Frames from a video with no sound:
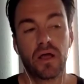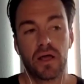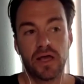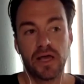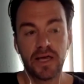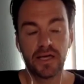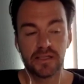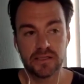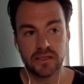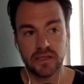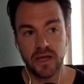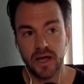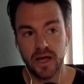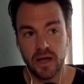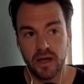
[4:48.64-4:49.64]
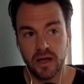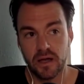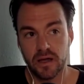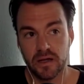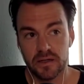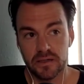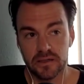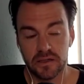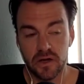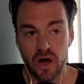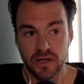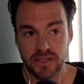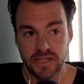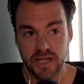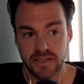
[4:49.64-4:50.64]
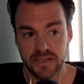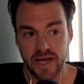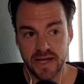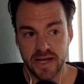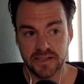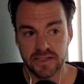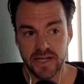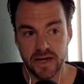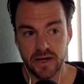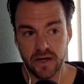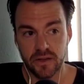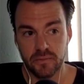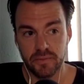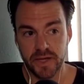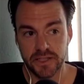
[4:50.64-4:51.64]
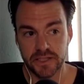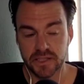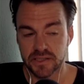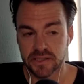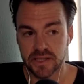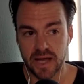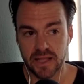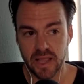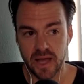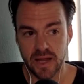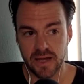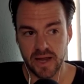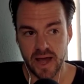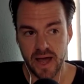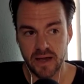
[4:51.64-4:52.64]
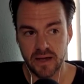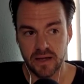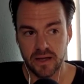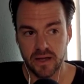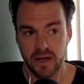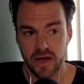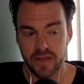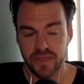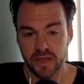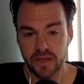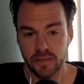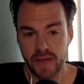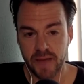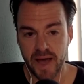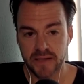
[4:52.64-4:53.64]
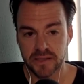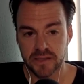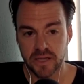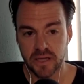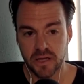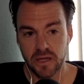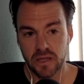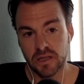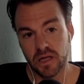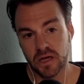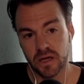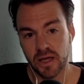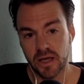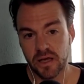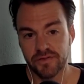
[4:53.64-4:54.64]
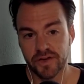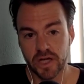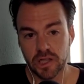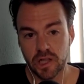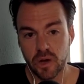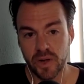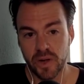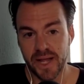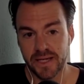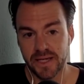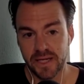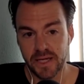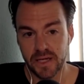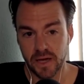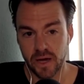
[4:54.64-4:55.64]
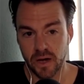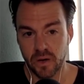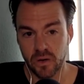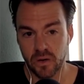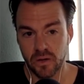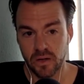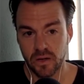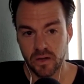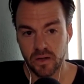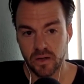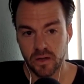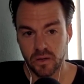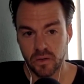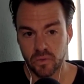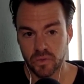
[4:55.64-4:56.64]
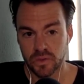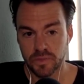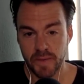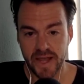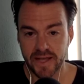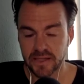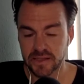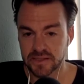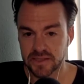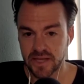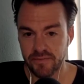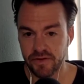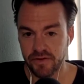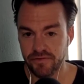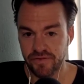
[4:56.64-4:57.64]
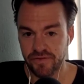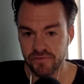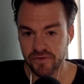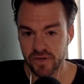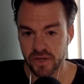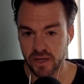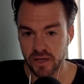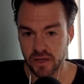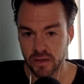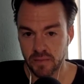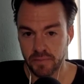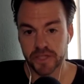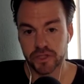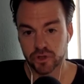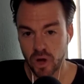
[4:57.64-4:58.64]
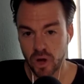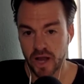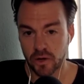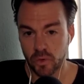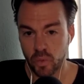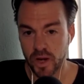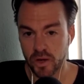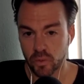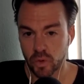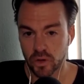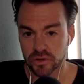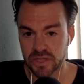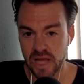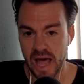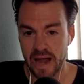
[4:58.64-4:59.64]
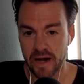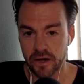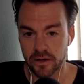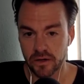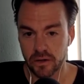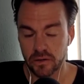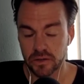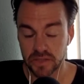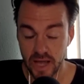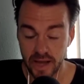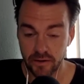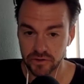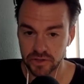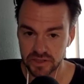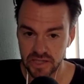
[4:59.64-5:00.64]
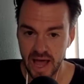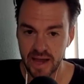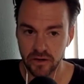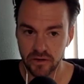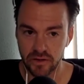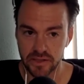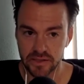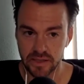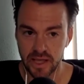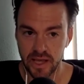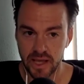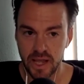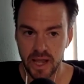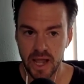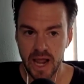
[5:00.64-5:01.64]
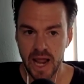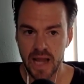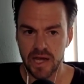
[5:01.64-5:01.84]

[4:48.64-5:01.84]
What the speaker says: is the contest dad standing on the beach, the sideline dad, a thing of the past? Look, if KOLOHE ANDINO was making $750 by trying to win world titles tirelessly, and